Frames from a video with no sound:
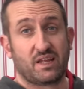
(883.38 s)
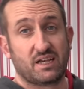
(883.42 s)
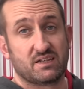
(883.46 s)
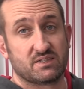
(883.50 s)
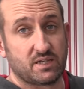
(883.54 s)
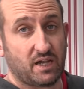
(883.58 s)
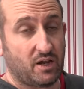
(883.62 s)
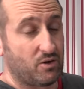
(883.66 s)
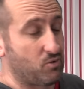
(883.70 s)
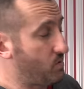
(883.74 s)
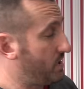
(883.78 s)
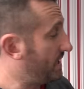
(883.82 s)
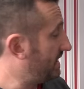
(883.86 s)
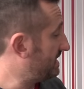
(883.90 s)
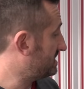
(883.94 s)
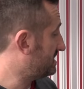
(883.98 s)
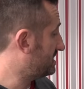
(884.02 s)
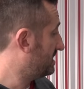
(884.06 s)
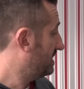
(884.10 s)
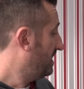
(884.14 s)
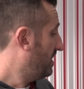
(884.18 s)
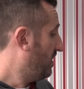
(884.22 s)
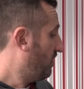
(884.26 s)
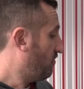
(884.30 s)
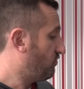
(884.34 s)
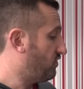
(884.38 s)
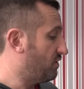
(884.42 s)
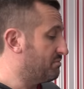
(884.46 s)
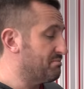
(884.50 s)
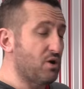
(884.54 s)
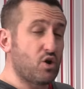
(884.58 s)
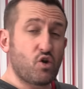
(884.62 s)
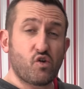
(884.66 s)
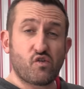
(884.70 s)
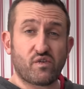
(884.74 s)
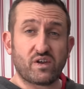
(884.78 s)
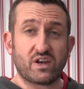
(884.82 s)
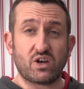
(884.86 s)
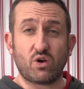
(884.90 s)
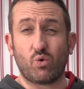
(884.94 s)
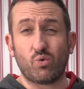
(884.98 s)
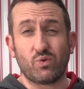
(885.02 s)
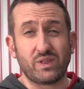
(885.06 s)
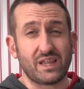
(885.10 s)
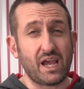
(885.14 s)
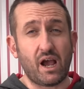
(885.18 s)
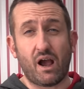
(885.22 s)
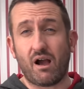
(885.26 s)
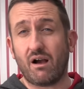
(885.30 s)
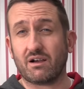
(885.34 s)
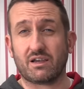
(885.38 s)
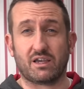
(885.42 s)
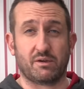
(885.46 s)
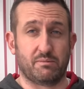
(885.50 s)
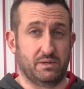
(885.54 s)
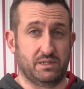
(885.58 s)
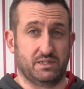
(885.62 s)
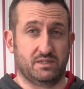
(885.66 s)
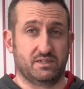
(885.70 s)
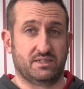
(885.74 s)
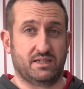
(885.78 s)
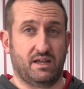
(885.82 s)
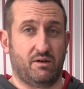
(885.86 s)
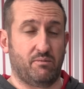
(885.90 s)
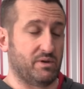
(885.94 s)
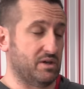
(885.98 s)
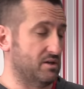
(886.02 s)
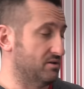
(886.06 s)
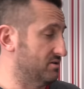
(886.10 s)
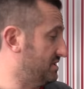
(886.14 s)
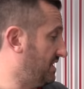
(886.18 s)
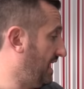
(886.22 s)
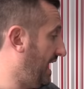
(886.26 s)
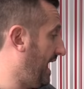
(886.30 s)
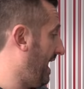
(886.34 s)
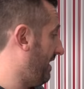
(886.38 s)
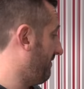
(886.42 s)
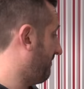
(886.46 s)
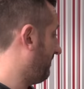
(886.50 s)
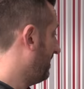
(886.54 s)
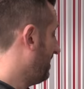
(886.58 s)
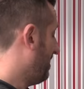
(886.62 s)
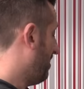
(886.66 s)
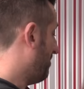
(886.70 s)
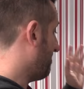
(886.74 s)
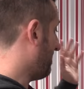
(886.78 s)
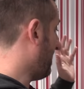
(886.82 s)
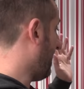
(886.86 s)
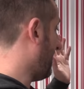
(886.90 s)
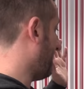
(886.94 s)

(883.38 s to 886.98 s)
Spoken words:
So it's removing all the arguments that we used to have. But